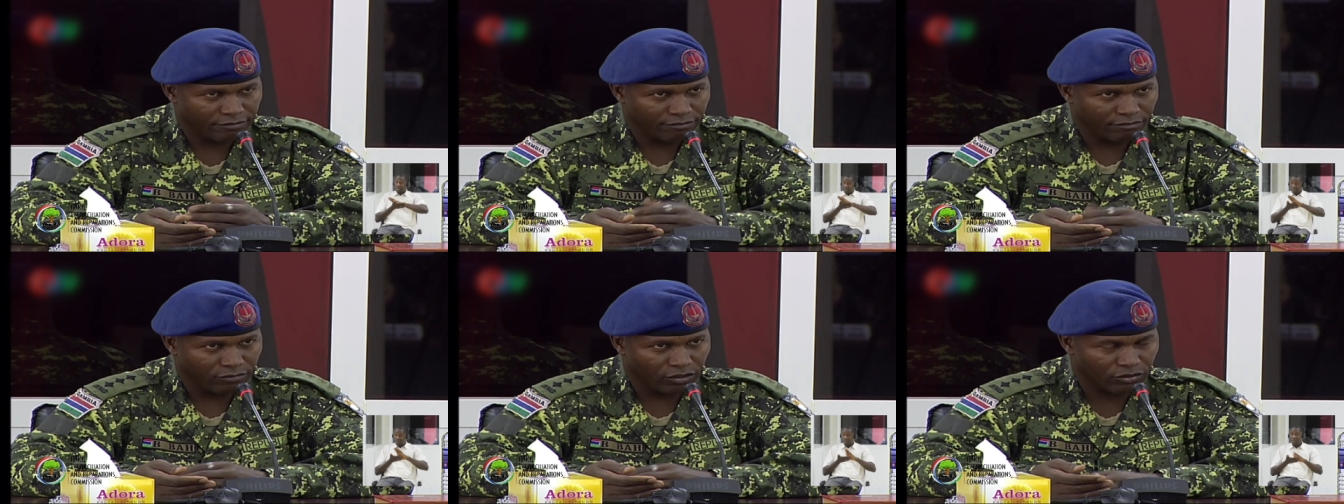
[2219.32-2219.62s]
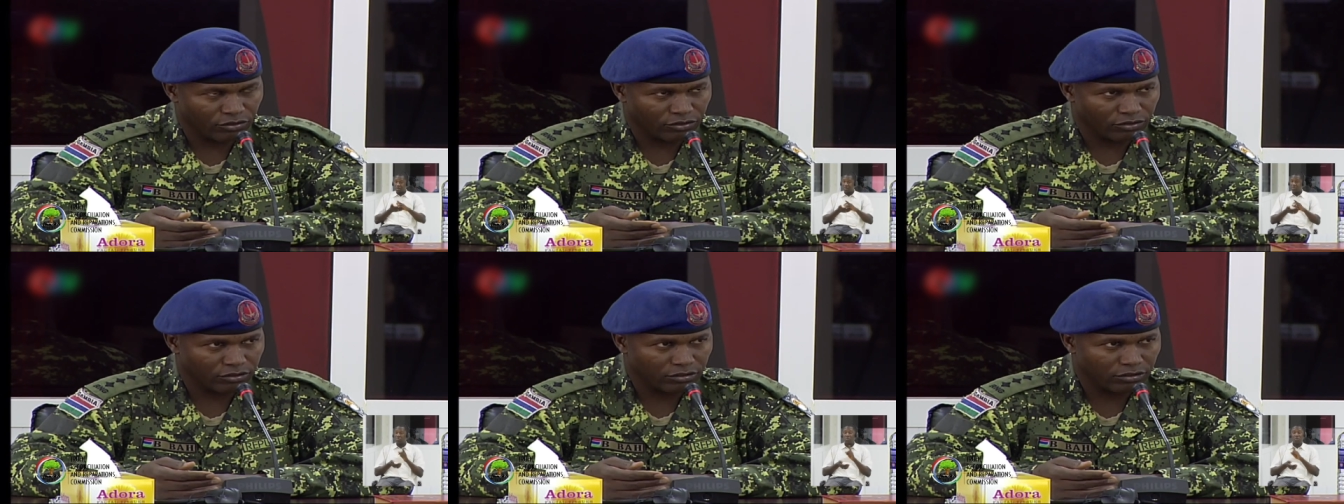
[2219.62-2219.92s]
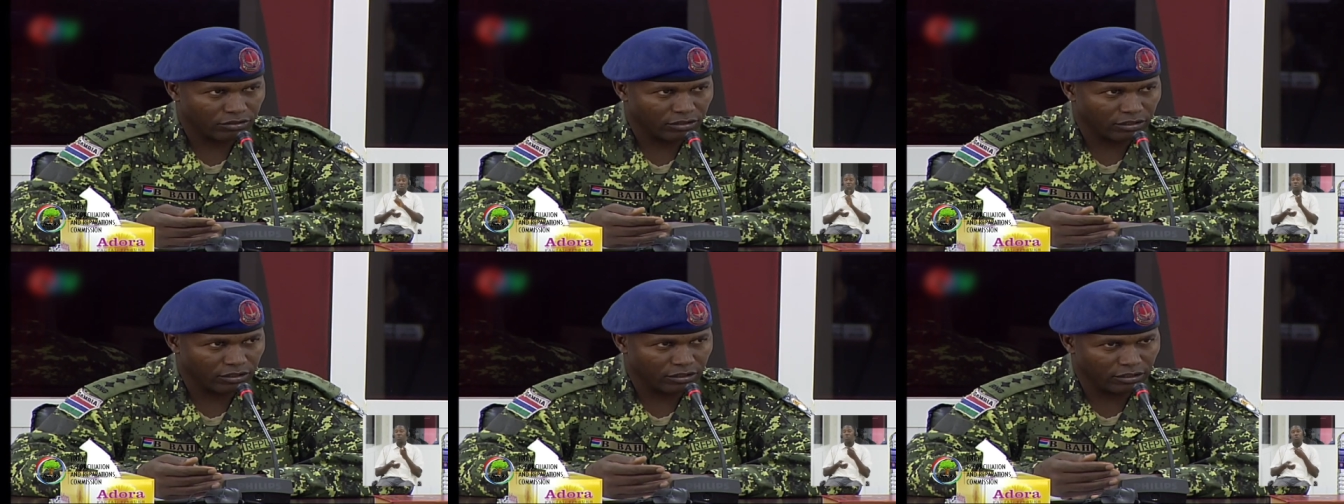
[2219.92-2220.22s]
But
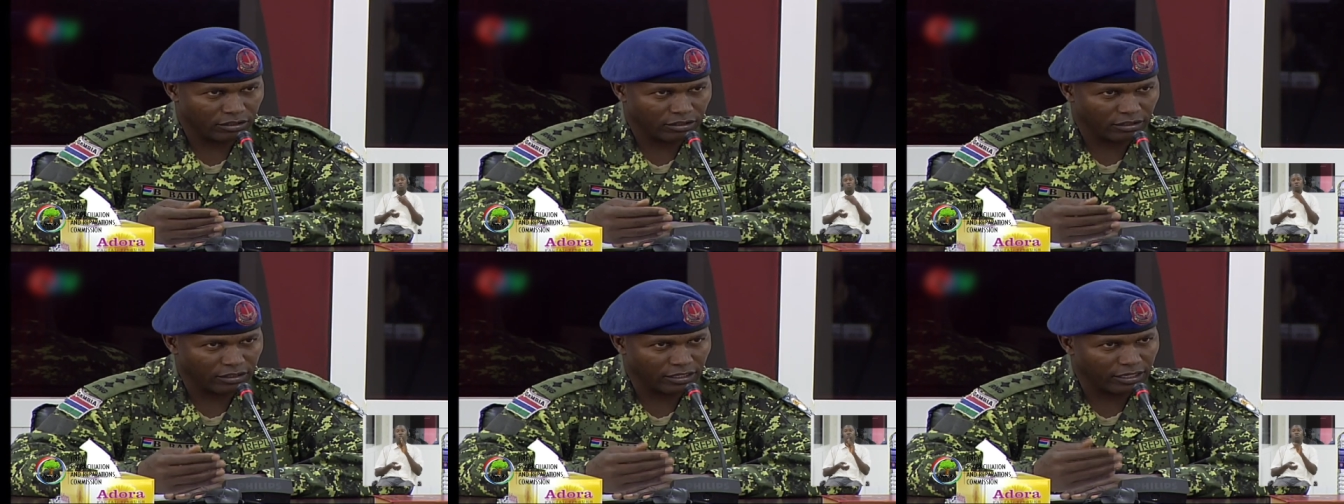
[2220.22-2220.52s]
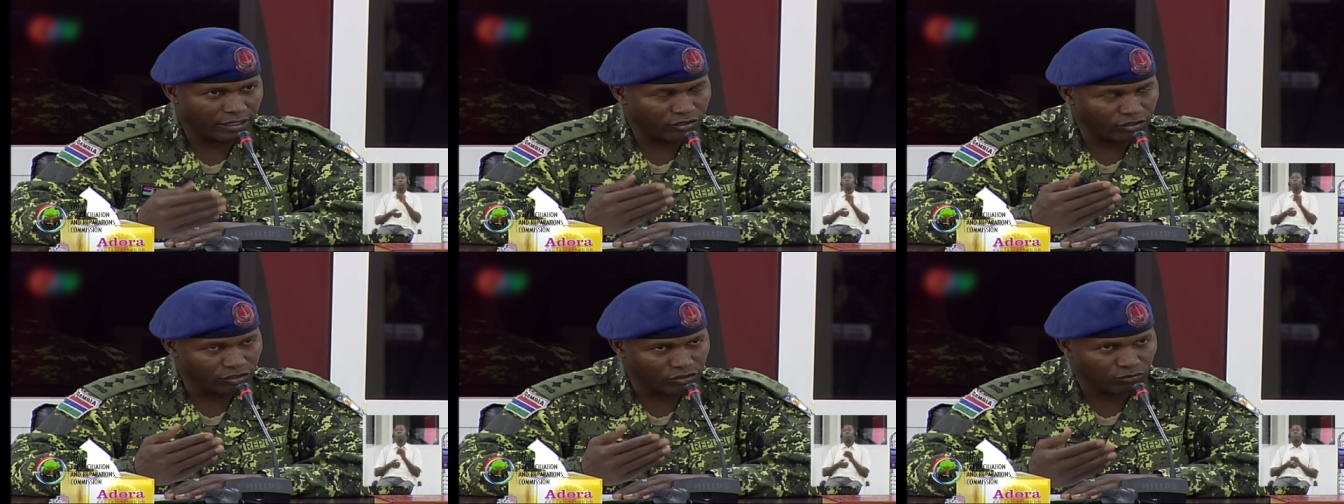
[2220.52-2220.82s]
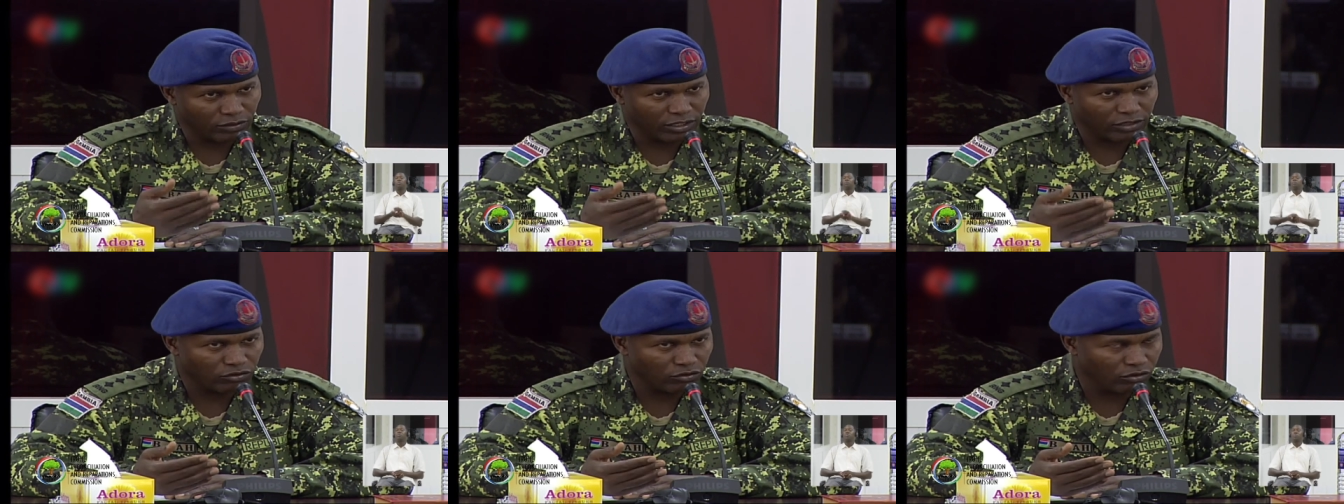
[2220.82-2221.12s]
I just
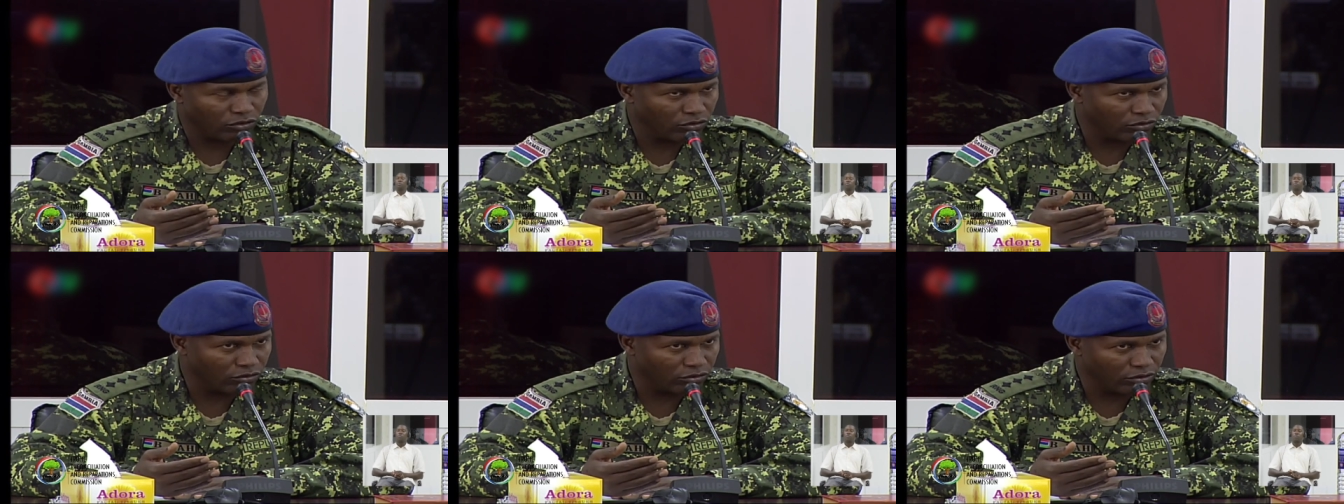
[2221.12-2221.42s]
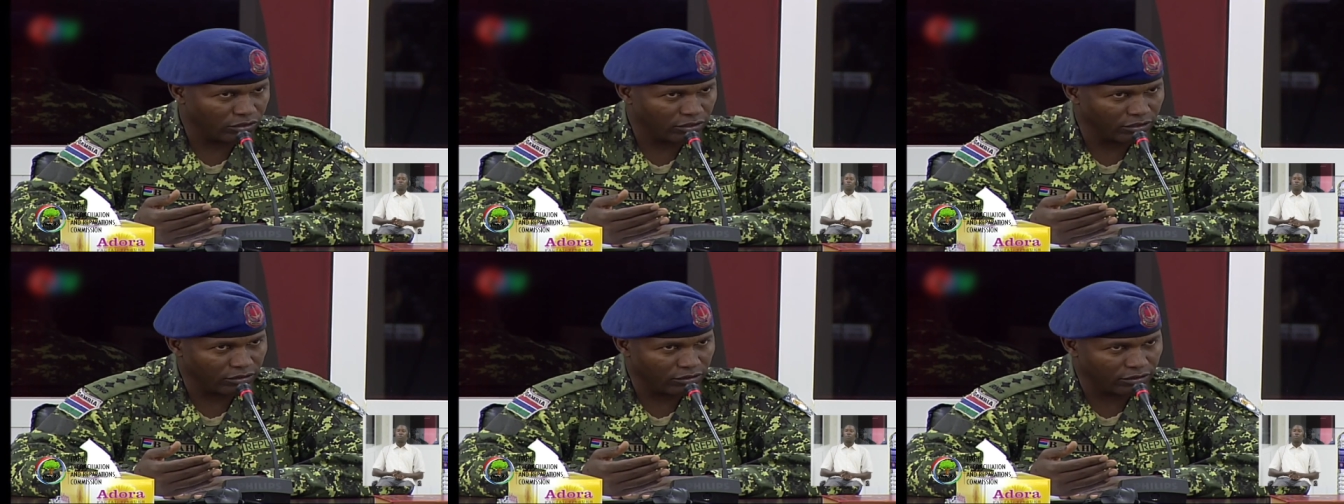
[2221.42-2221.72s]
want to